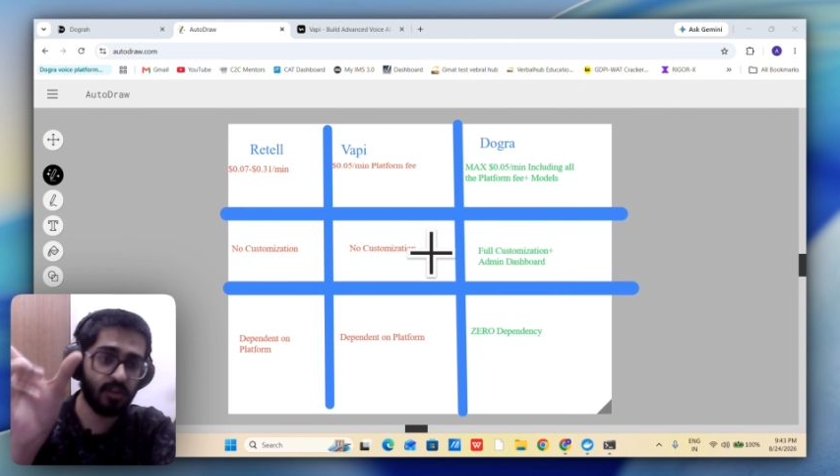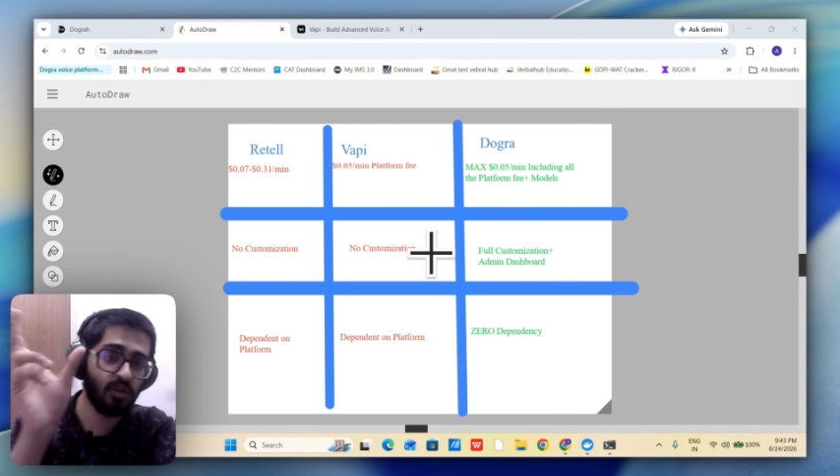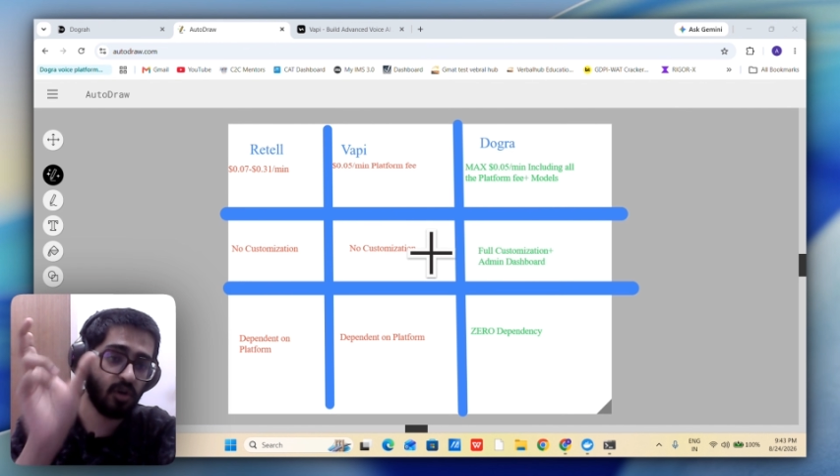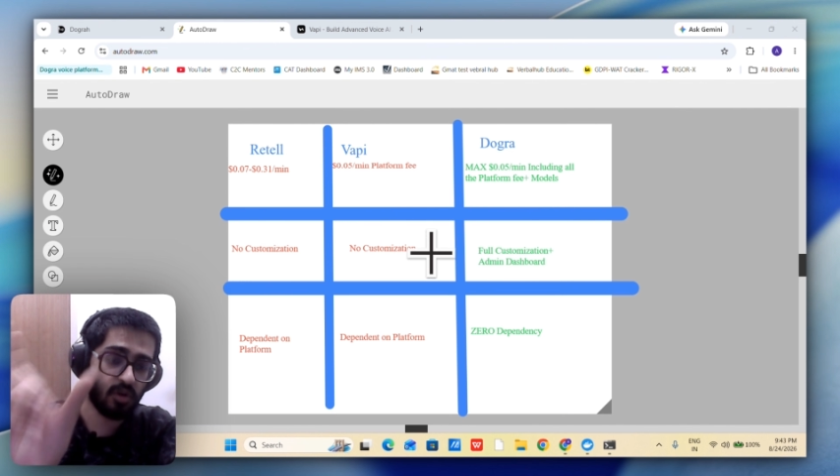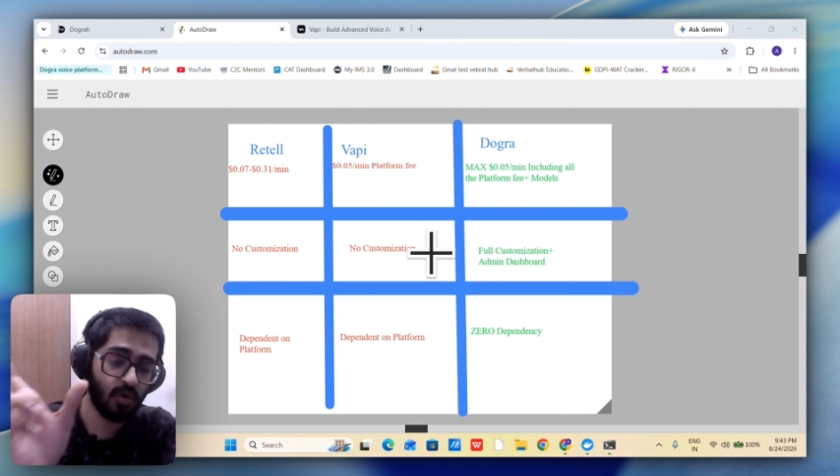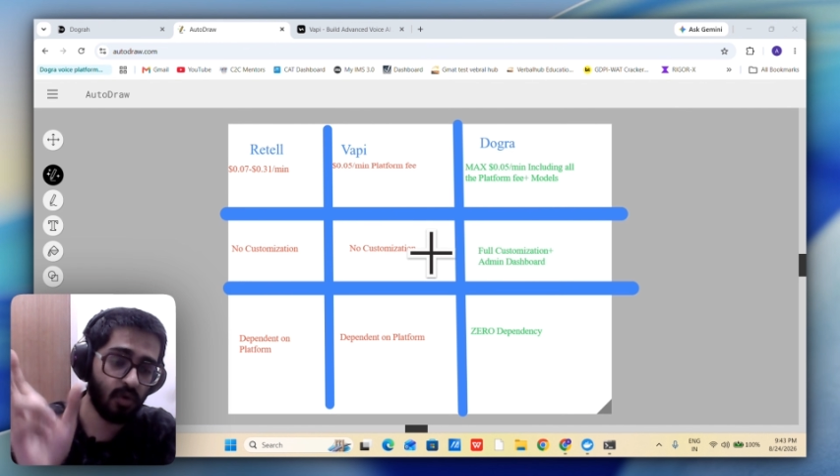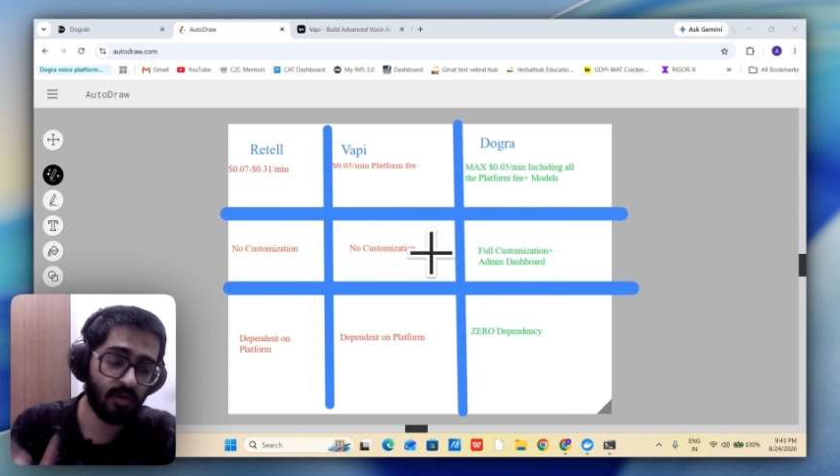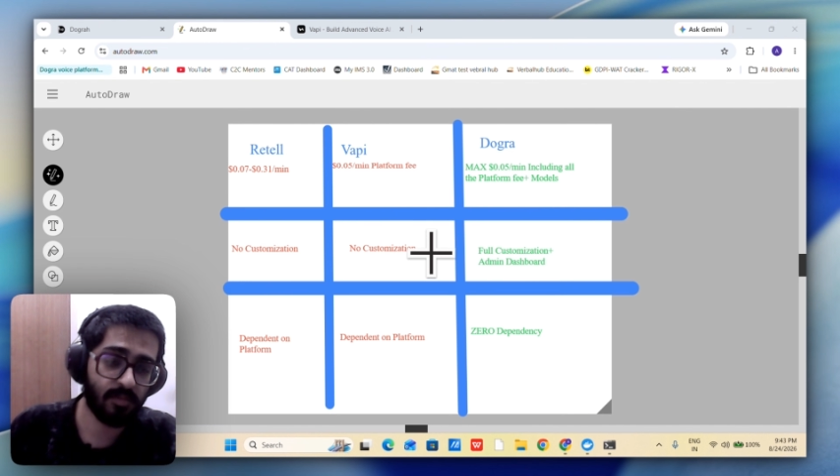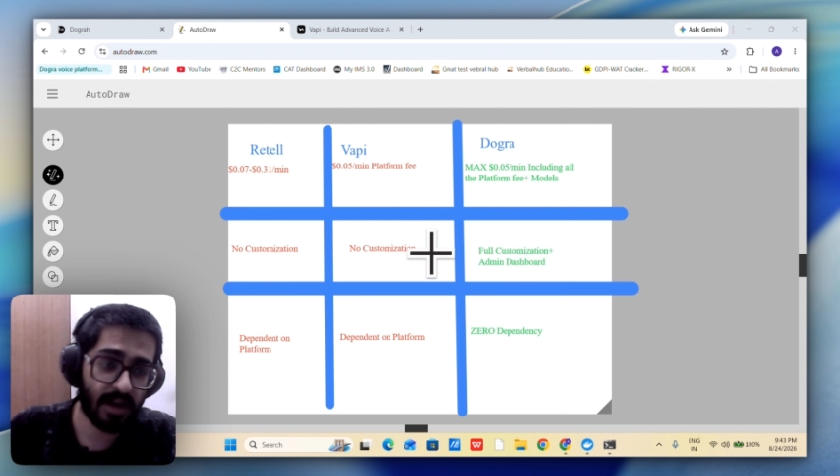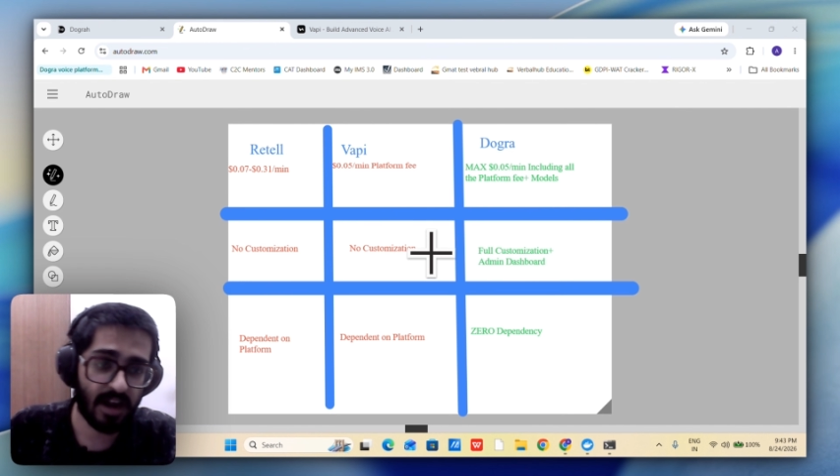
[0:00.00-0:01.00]
your
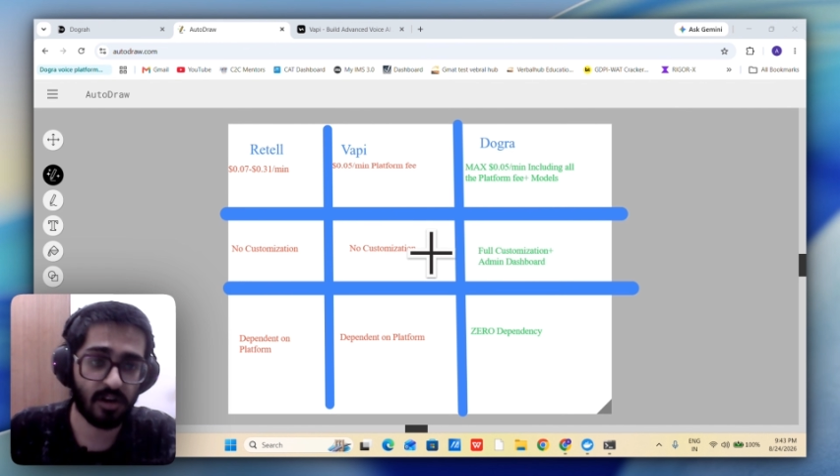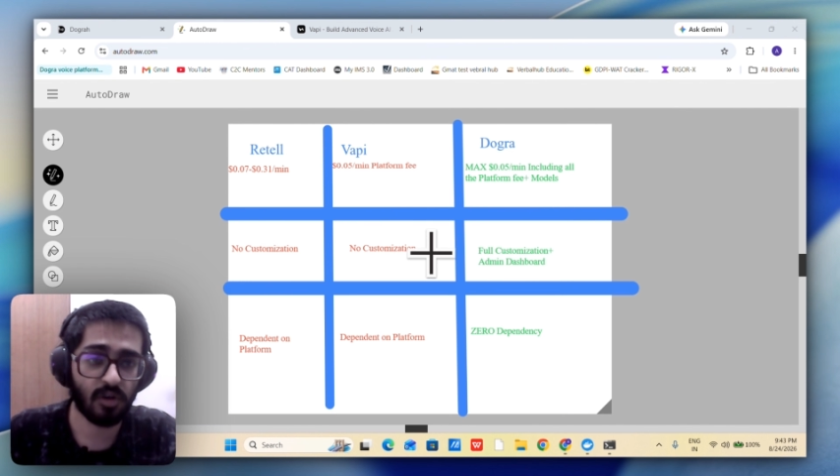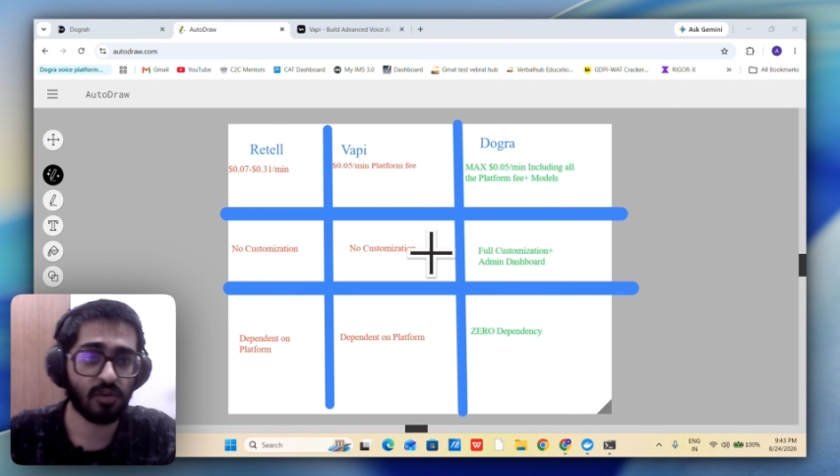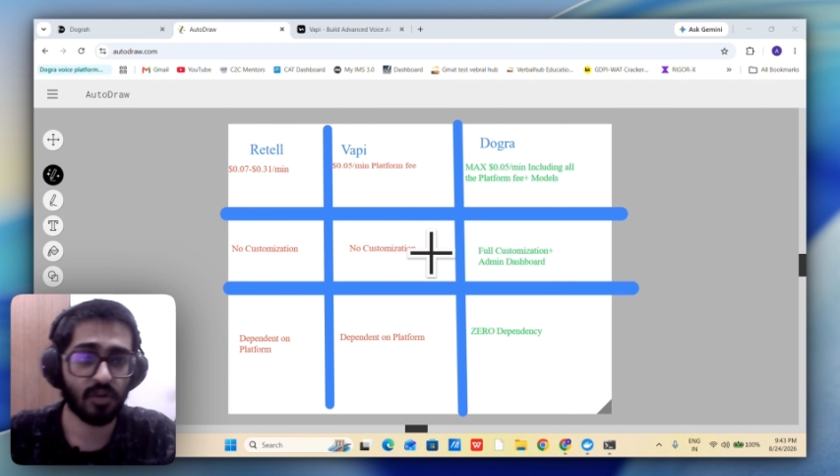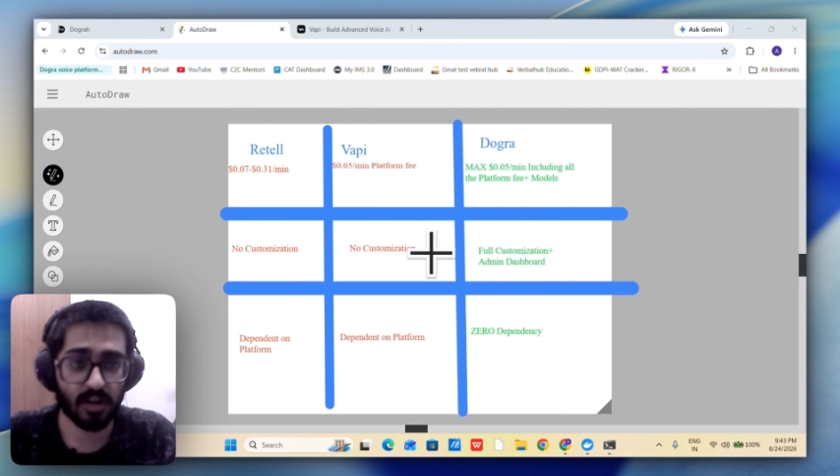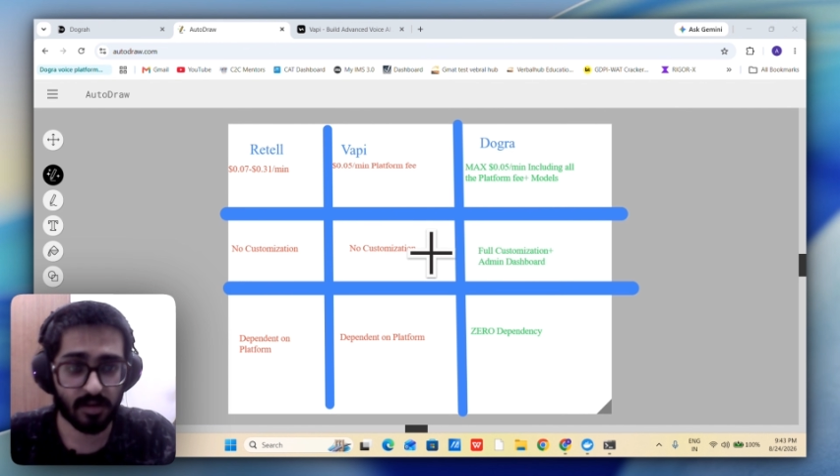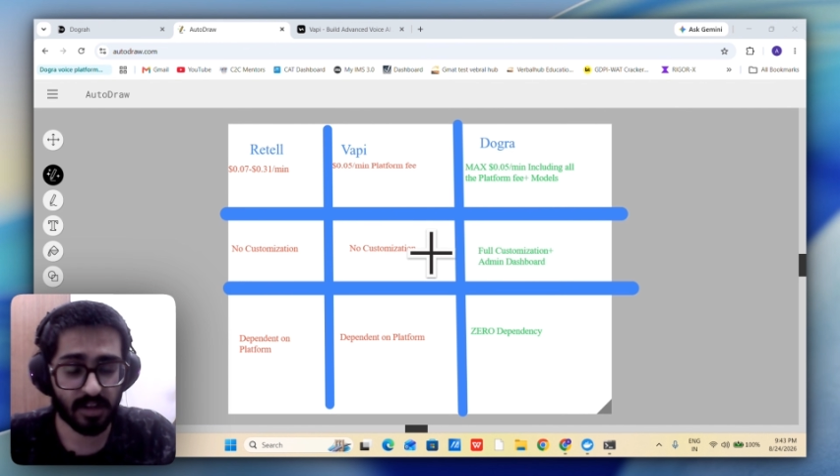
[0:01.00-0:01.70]
own brand or your